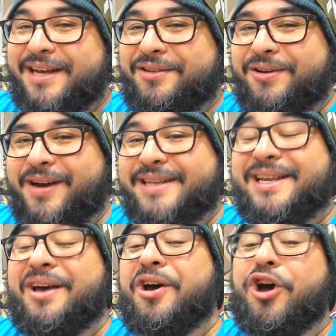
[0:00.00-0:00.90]
though, guys,
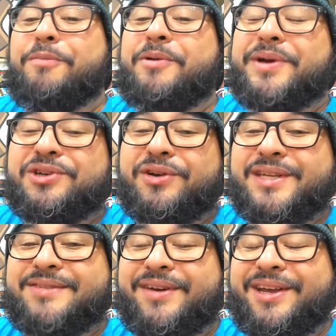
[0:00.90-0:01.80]
hope you enjoyed
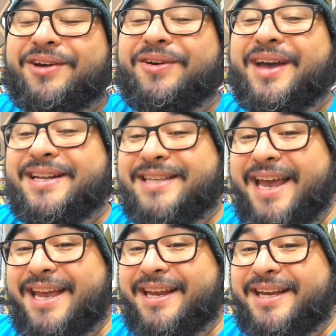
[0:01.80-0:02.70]
this video.
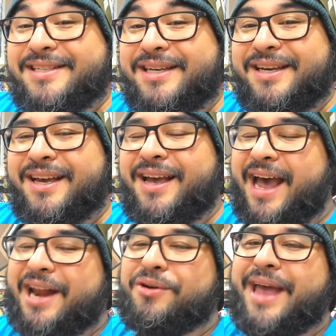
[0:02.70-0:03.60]
Take it easy, and
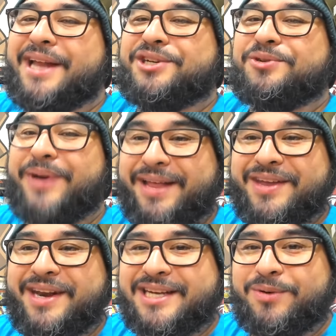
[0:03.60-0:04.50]
I'll catch you in the
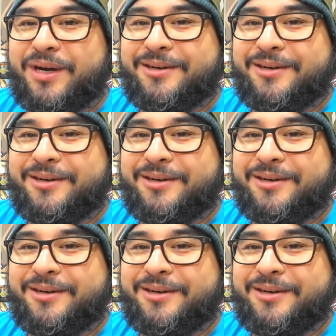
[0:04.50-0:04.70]
next one.